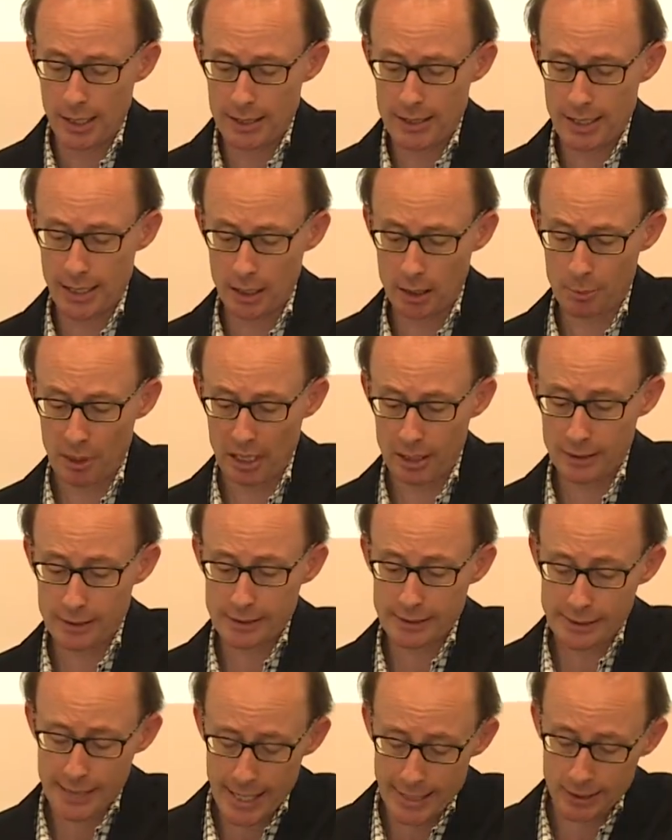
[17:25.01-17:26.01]
Taliban
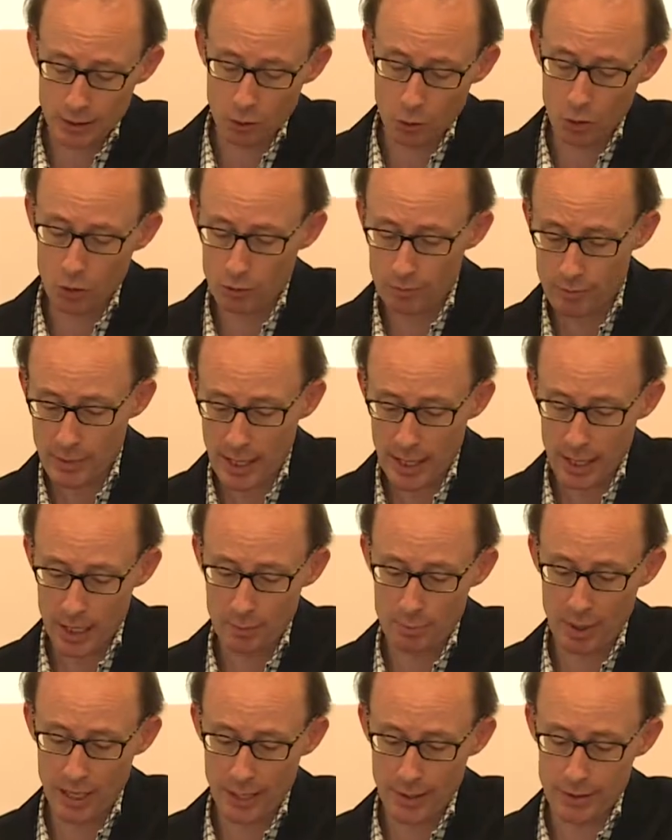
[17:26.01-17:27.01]
state law
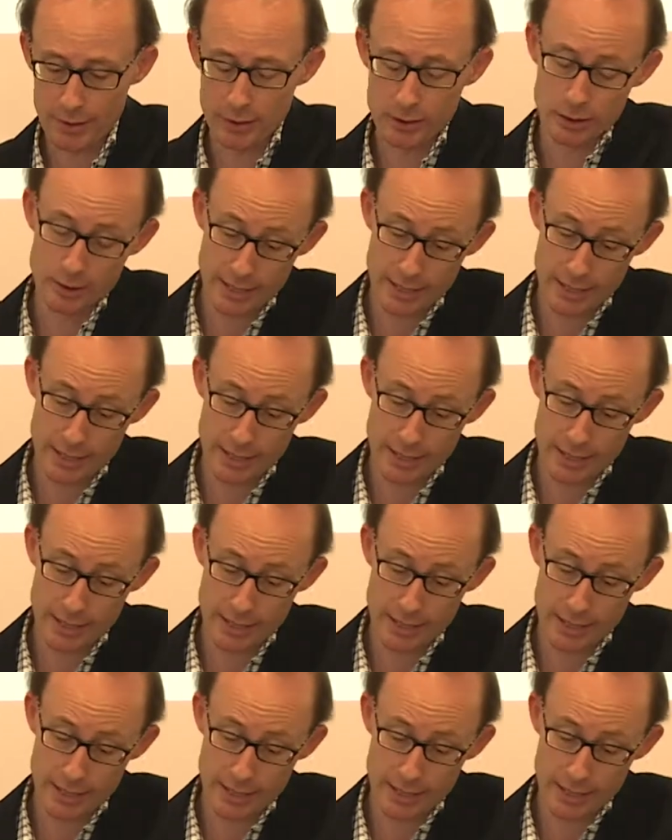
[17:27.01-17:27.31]
by the